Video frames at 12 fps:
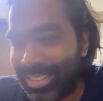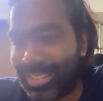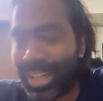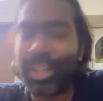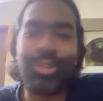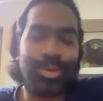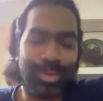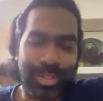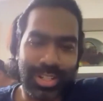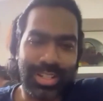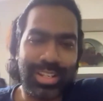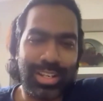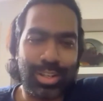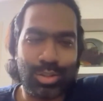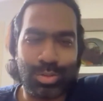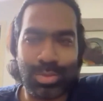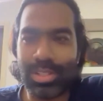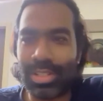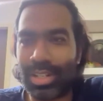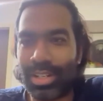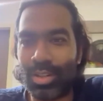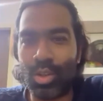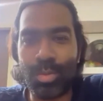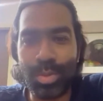Thank you so much guys, thank you so much
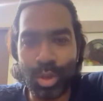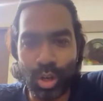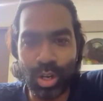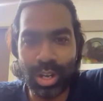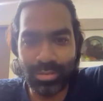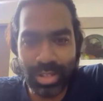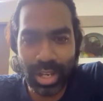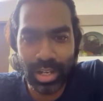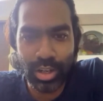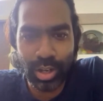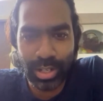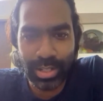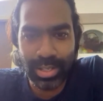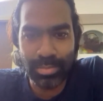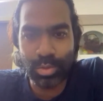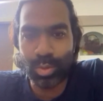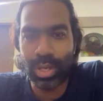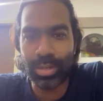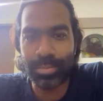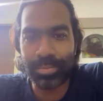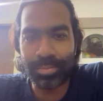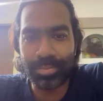and hope you all have done your exams well.